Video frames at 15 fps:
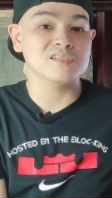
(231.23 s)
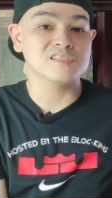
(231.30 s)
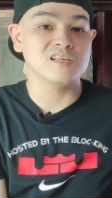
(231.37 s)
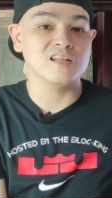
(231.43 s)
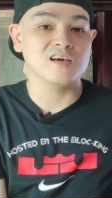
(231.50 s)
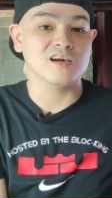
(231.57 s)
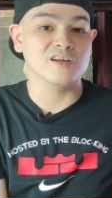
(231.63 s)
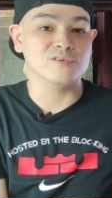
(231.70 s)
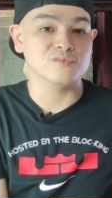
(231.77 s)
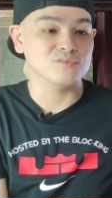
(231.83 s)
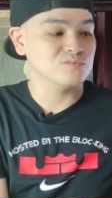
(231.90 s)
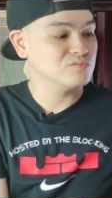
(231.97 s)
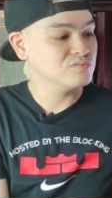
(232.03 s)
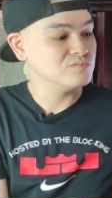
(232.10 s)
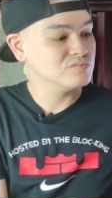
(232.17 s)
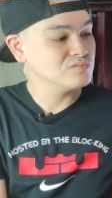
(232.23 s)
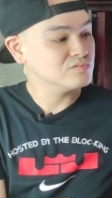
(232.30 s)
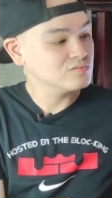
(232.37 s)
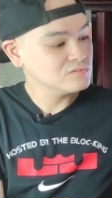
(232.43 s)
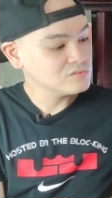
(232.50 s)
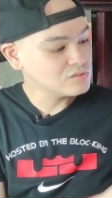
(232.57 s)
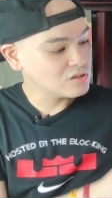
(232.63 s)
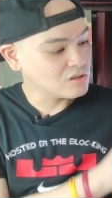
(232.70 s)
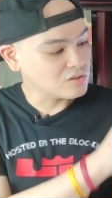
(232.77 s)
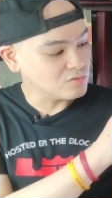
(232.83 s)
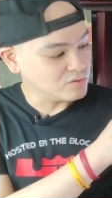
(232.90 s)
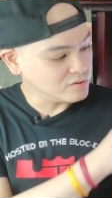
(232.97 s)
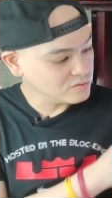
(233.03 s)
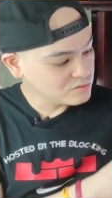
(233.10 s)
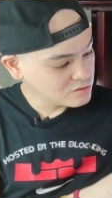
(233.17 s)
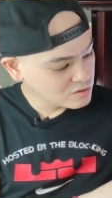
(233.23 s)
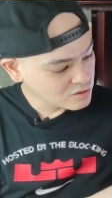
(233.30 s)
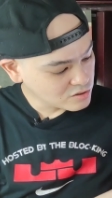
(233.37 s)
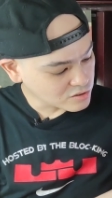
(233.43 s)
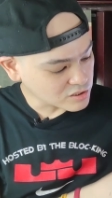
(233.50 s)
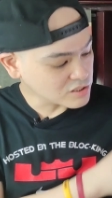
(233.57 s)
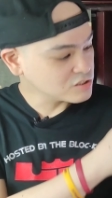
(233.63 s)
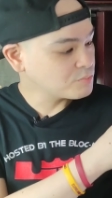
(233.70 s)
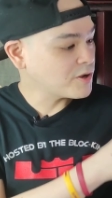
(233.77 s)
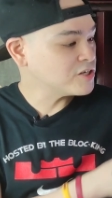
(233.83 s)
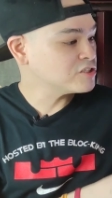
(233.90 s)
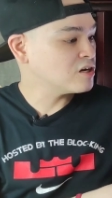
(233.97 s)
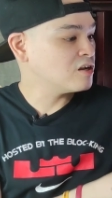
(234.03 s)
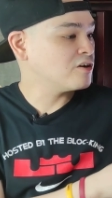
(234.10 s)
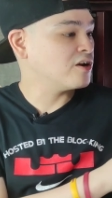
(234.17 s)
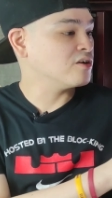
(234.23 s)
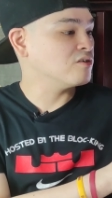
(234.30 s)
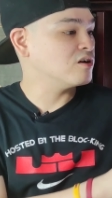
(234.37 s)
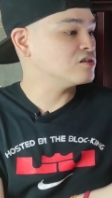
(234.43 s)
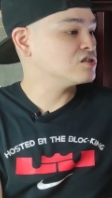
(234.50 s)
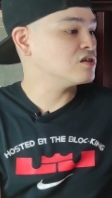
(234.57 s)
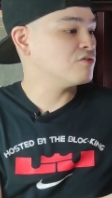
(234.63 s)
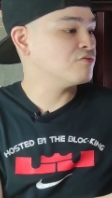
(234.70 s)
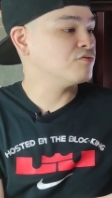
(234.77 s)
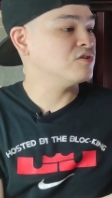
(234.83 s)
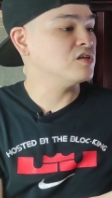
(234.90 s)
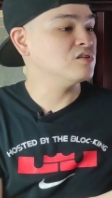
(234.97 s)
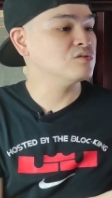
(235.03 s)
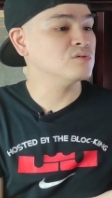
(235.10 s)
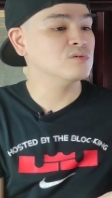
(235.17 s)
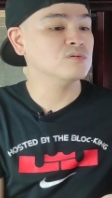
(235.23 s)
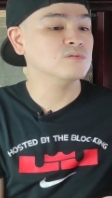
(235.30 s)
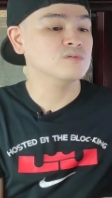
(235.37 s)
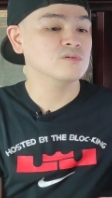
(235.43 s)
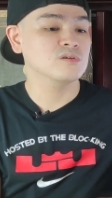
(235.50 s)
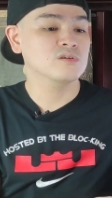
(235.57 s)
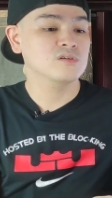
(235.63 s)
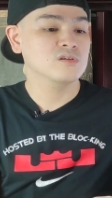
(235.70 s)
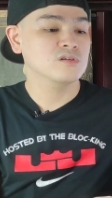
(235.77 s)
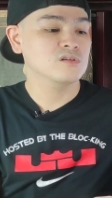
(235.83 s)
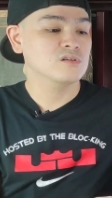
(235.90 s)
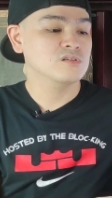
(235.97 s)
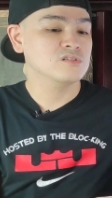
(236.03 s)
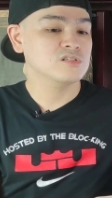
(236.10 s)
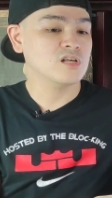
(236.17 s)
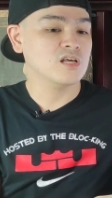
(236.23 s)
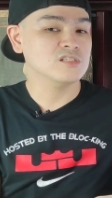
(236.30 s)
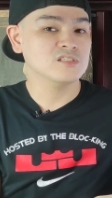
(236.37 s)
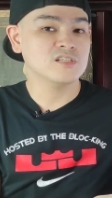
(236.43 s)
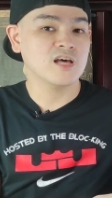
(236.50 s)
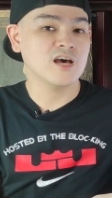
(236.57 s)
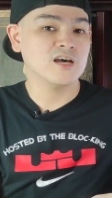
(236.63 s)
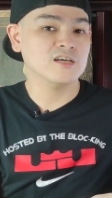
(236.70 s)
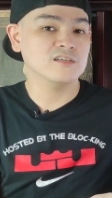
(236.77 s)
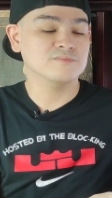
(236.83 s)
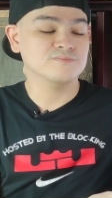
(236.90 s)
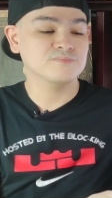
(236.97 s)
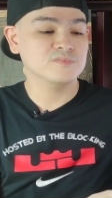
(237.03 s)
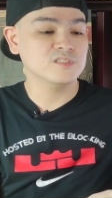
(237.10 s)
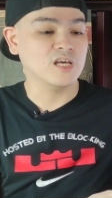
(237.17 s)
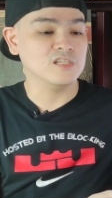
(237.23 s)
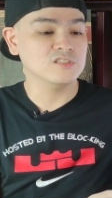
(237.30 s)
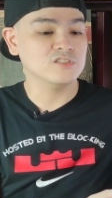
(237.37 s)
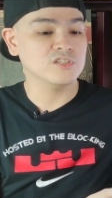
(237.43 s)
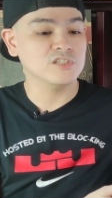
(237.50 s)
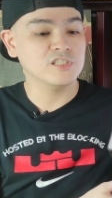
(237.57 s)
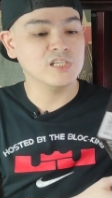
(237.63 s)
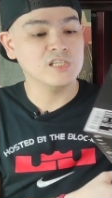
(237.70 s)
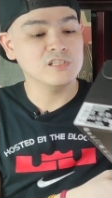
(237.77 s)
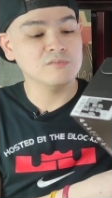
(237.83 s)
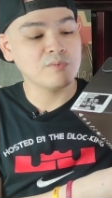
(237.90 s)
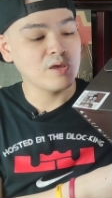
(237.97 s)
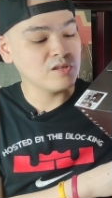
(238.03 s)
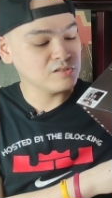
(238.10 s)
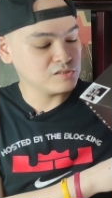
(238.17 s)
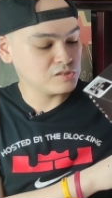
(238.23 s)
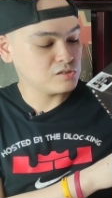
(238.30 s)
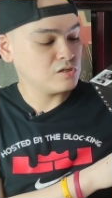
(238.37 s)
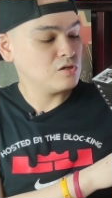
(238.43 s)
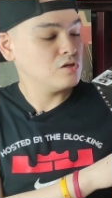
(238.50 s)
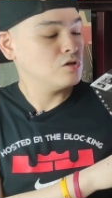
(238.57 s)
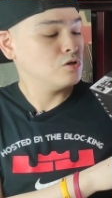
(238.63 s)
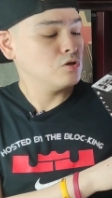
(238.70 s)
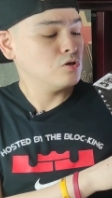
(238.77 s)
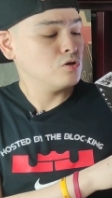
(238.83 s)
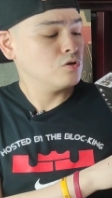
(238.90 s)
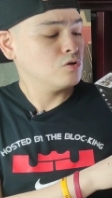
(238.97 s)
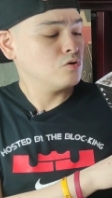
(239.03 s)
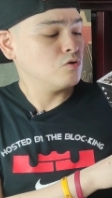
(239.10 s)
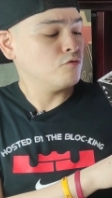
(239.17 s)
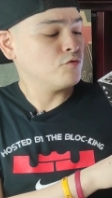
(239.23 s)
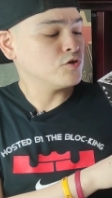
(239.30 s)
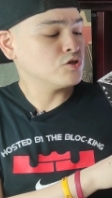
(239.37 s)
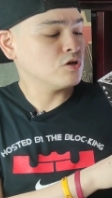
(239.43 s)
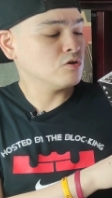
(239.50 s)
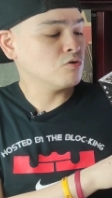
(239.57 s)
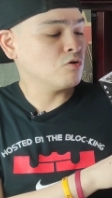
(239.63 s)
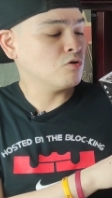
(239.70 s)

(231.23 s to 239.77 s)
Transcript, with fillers: box nila ganun. So yan, nothing special, regular stuff dito. Size tag, size thirteen men's. Official